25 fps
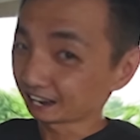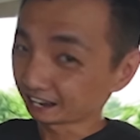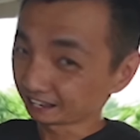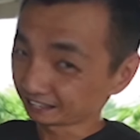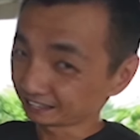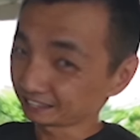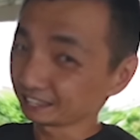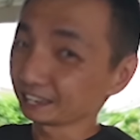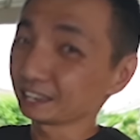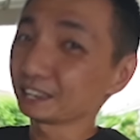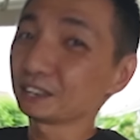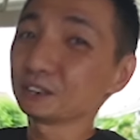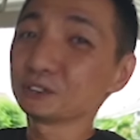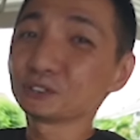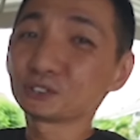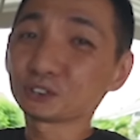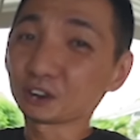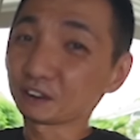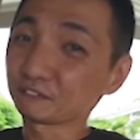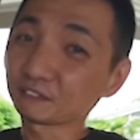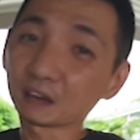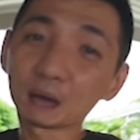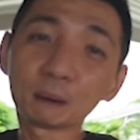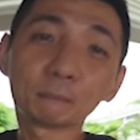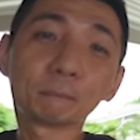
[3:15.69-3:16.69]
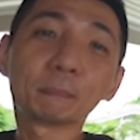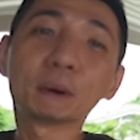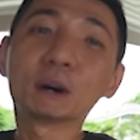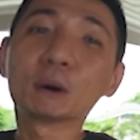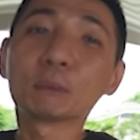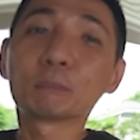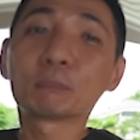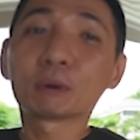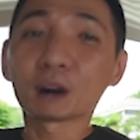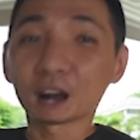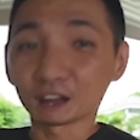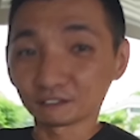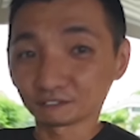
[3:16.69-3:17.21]
I think you should have ample
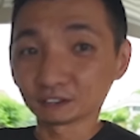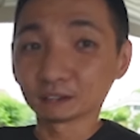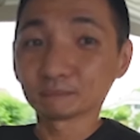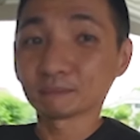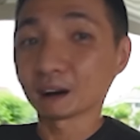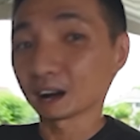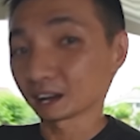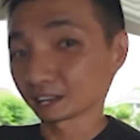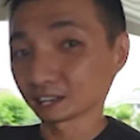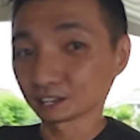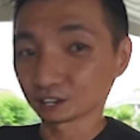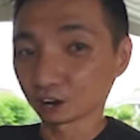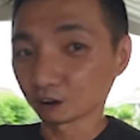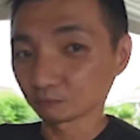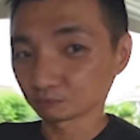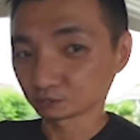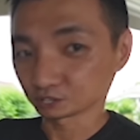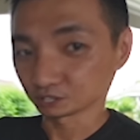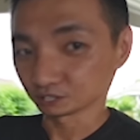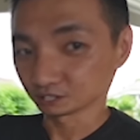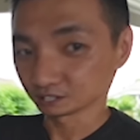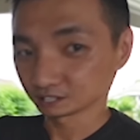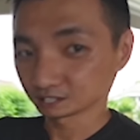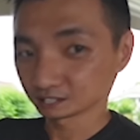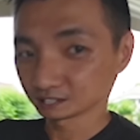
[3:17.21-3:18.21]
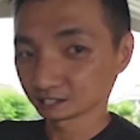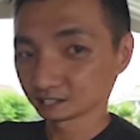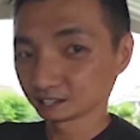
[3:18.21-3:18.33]
private parking options.